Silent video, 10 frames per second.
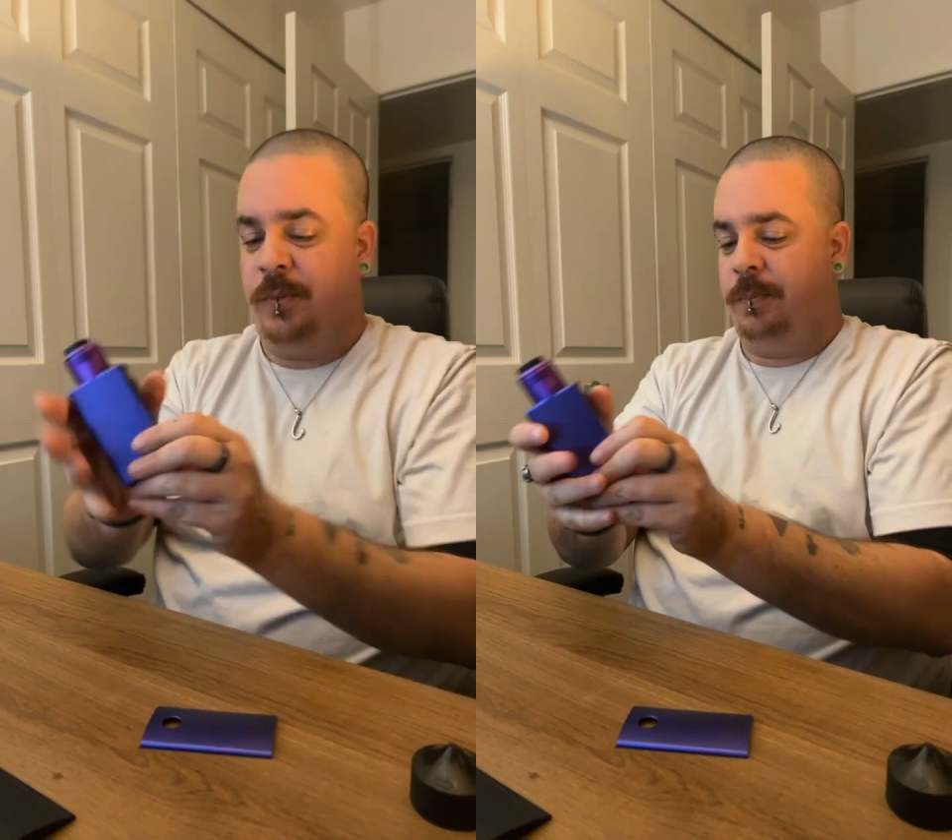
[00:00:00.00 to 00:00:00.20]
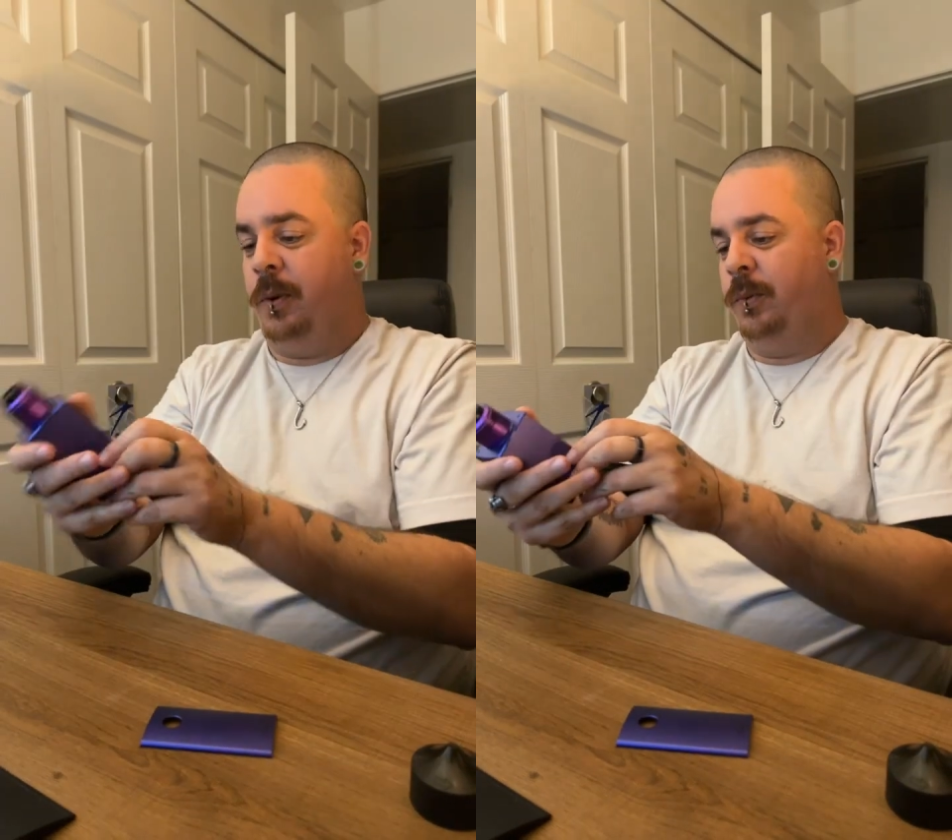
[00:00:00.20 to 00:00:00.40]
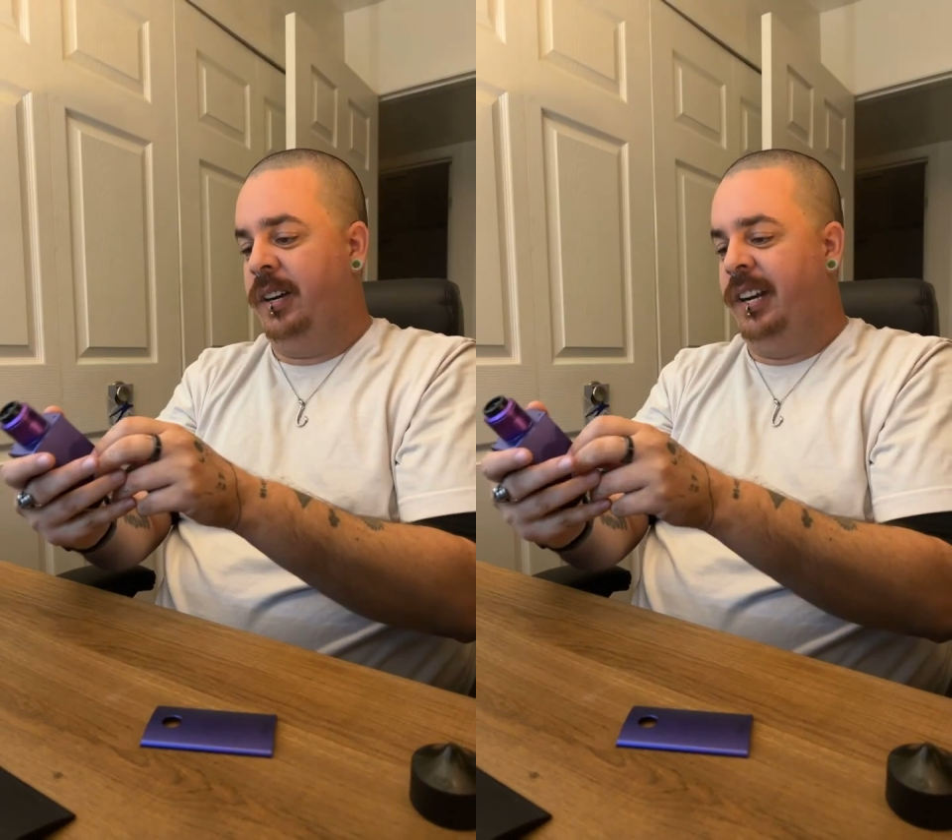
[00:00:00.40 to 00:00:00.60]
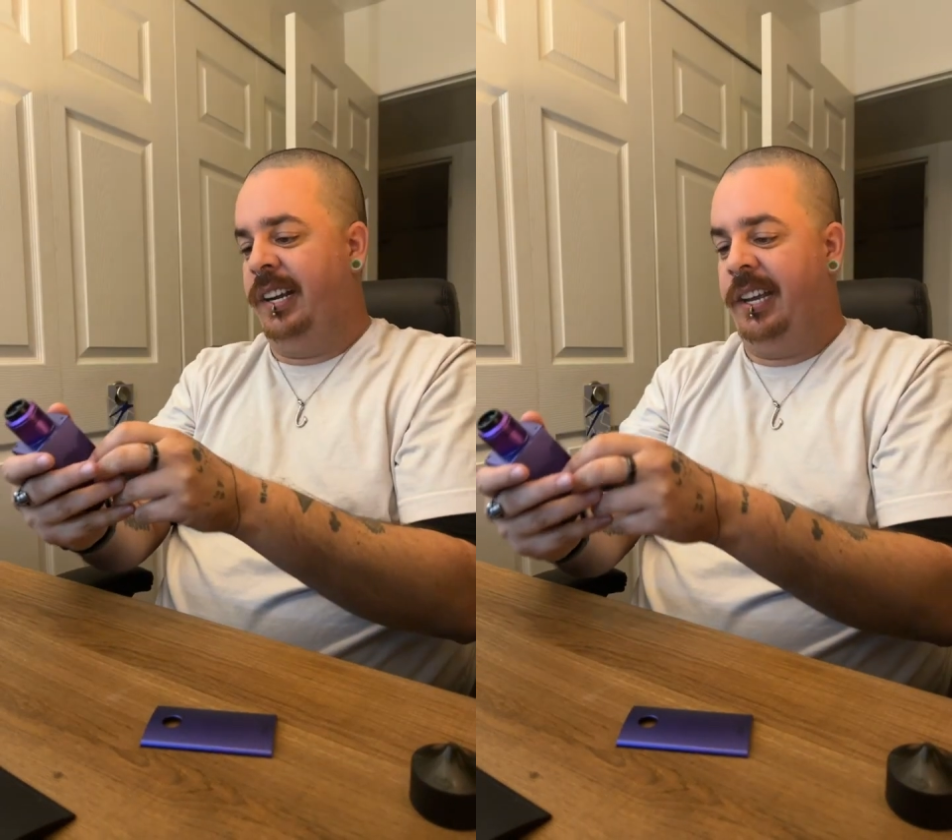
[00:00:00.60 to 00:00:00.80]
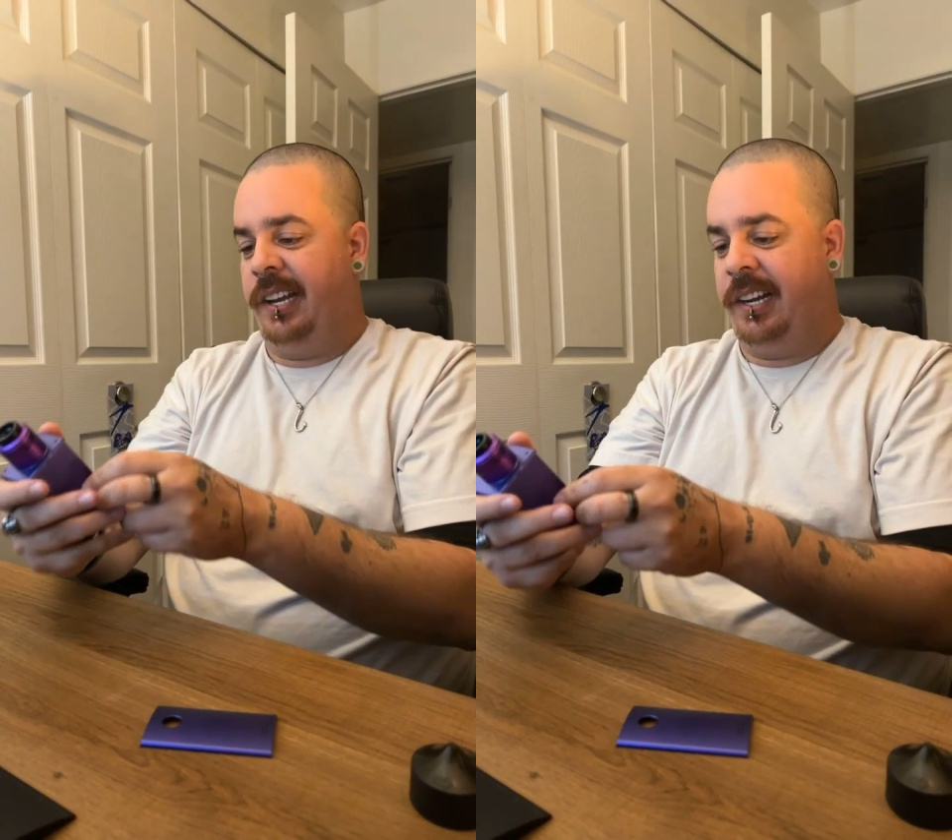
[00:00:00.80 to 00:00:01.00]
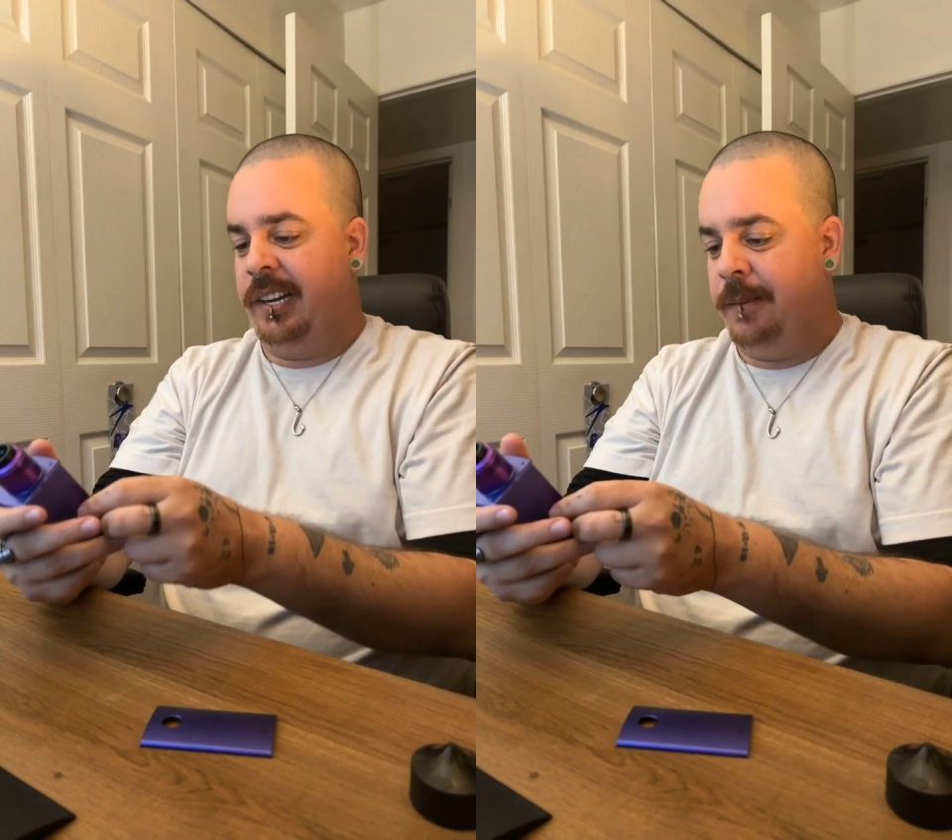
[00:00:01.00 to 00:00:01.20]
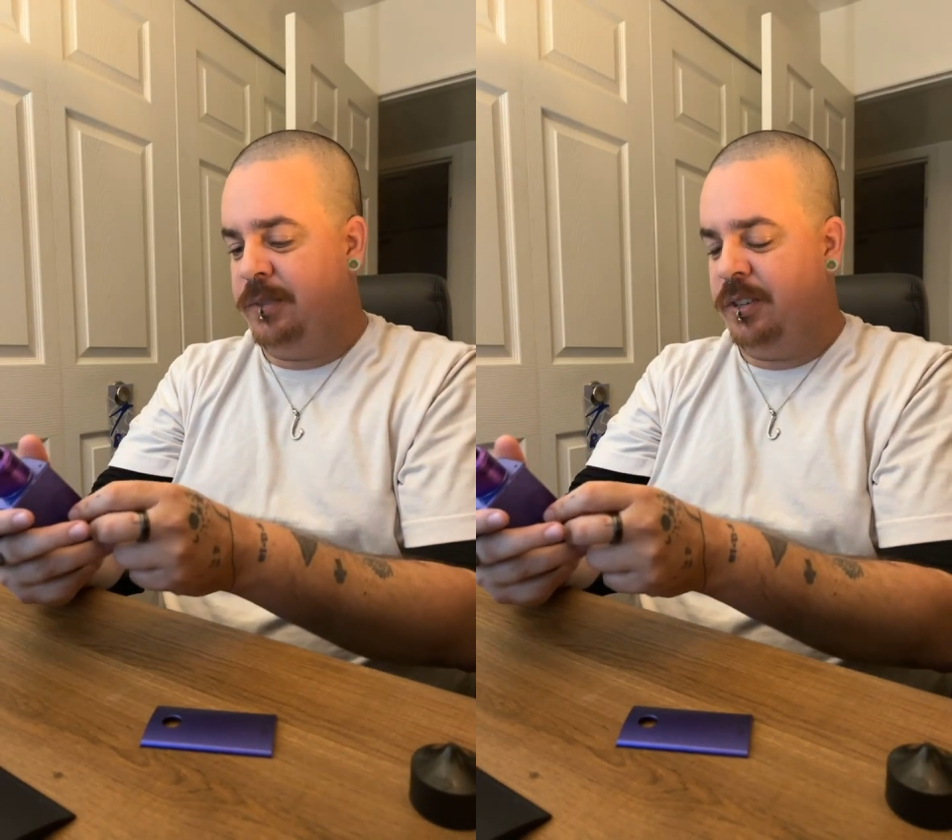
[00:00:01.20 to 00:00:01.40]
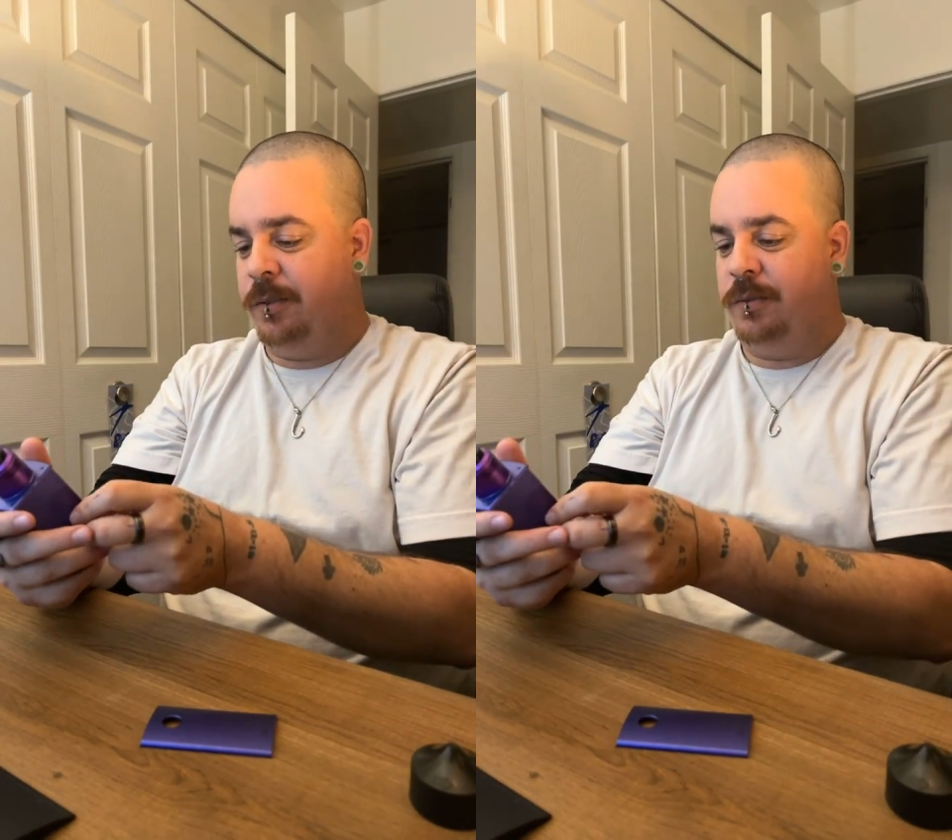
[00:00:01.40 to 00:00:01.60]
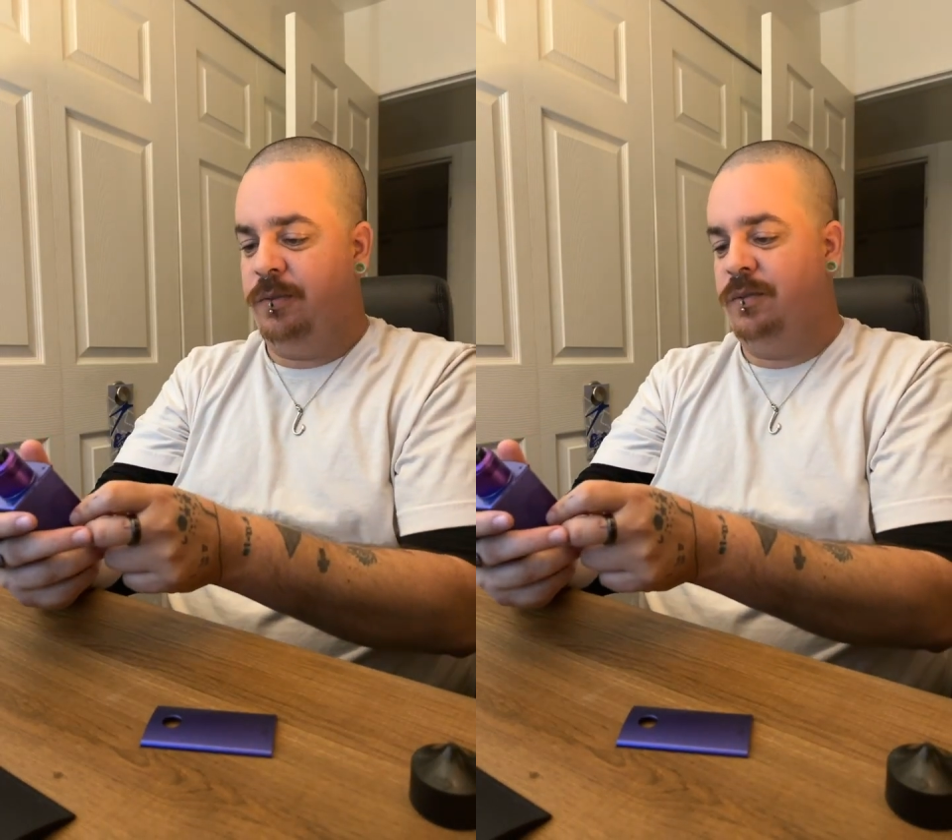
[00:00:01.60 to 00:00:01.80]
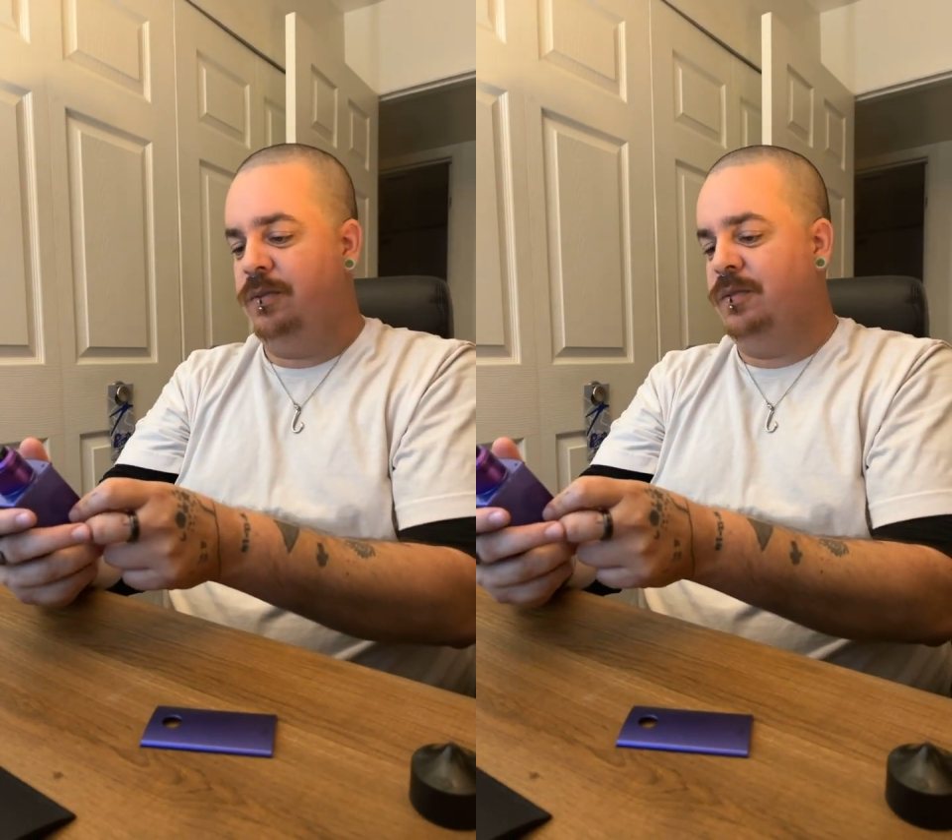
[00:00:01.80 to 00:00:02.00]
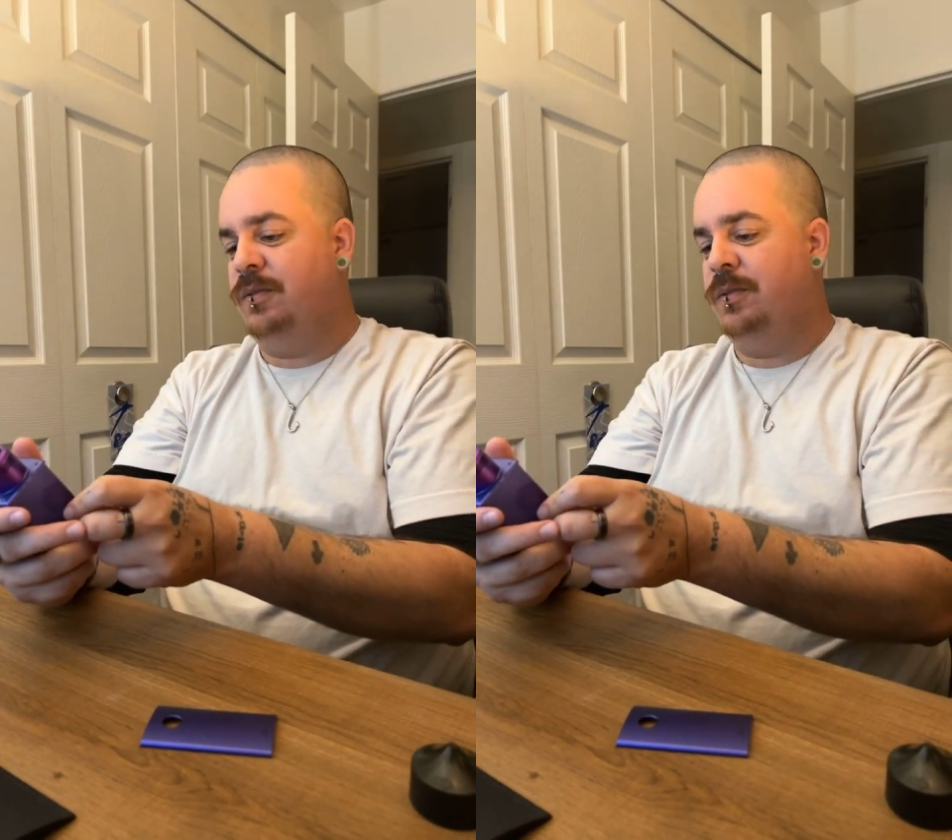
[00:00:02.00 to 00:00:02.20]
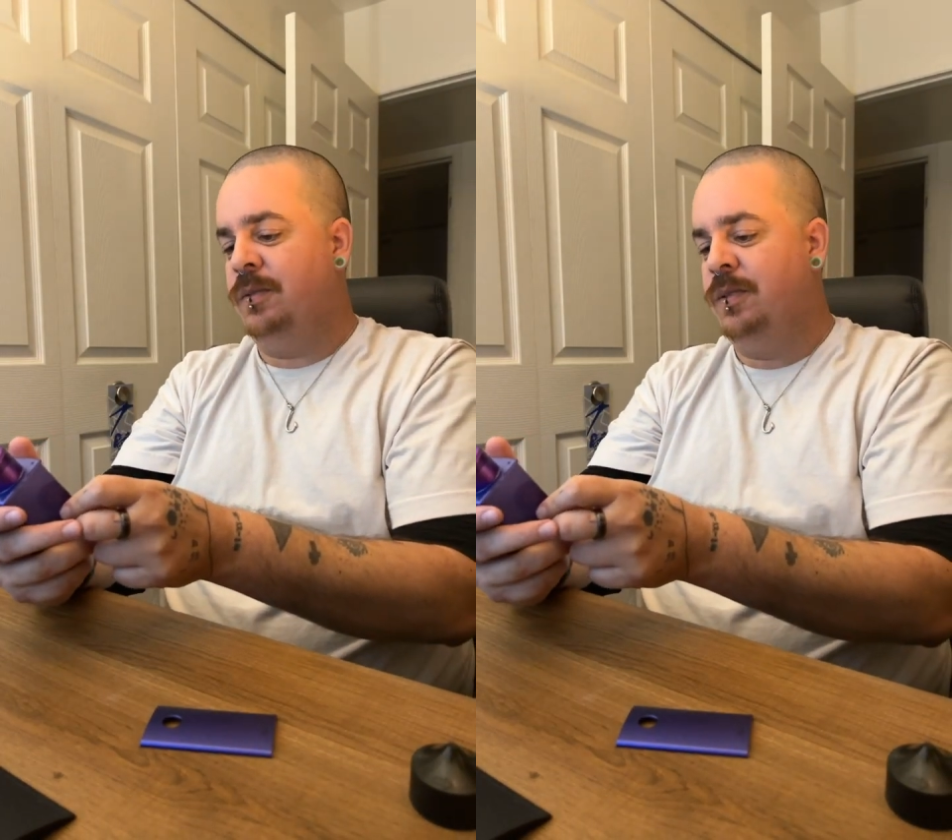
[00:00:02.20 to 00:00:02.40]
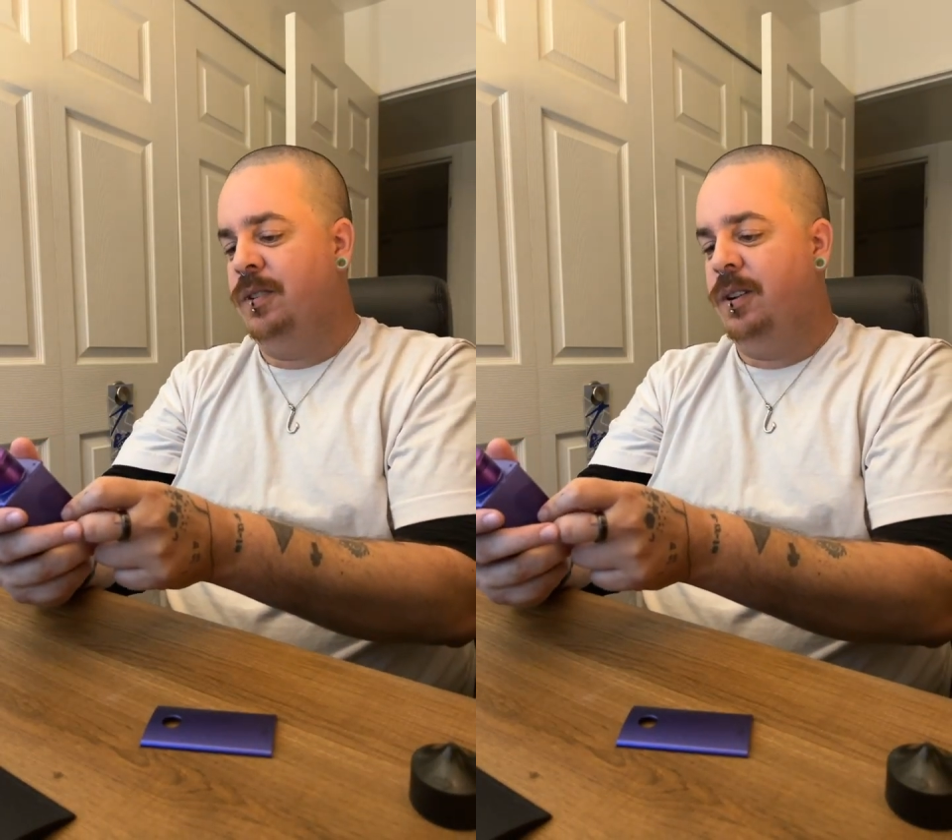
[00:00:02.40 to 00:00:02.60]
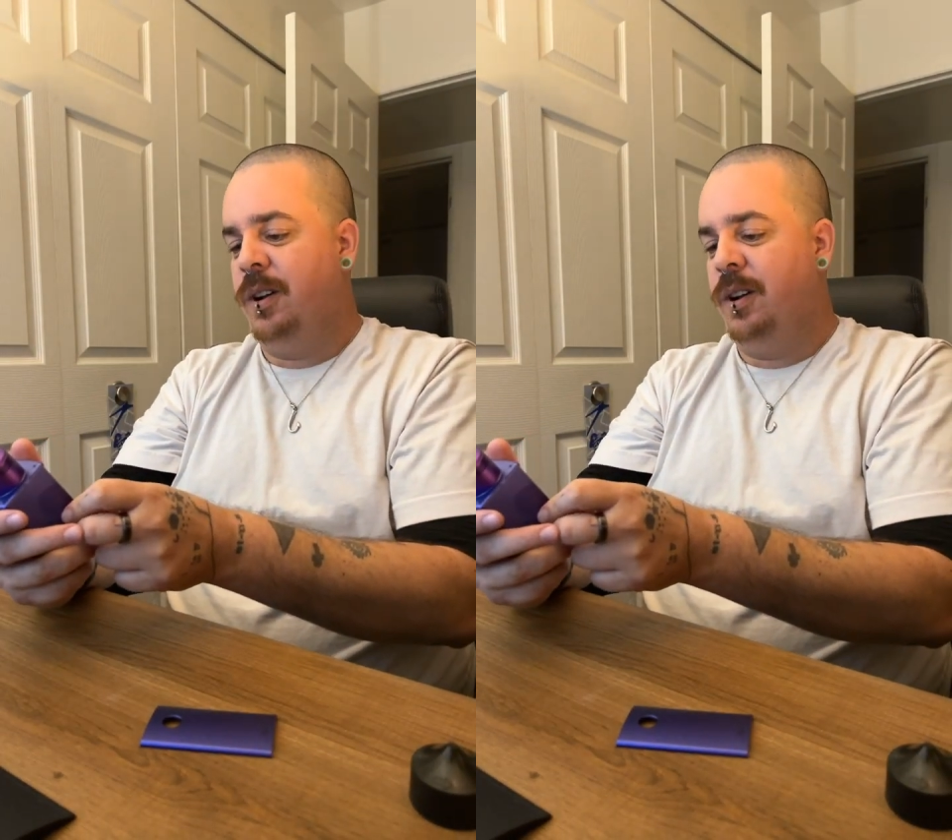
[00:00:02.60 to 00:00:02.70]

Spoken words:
ohms, but we're going to kick it up to